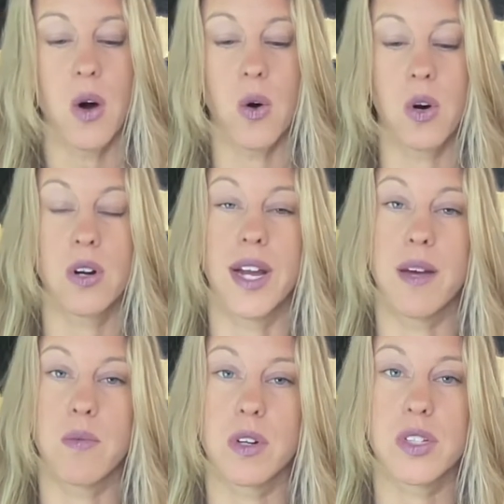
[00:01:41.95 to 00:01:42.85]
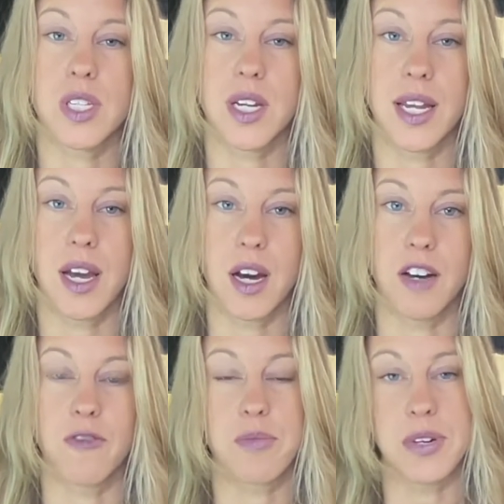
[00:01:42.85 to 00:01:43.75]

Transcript: or a worsening of